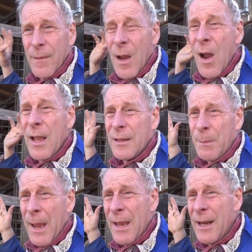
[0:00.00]
I had to
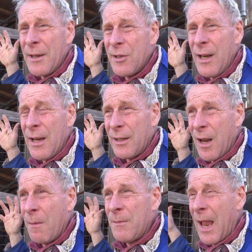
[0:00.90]
pay an engineer to
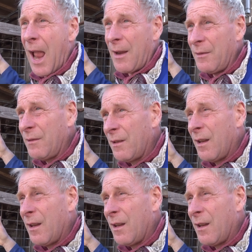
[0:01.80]
come down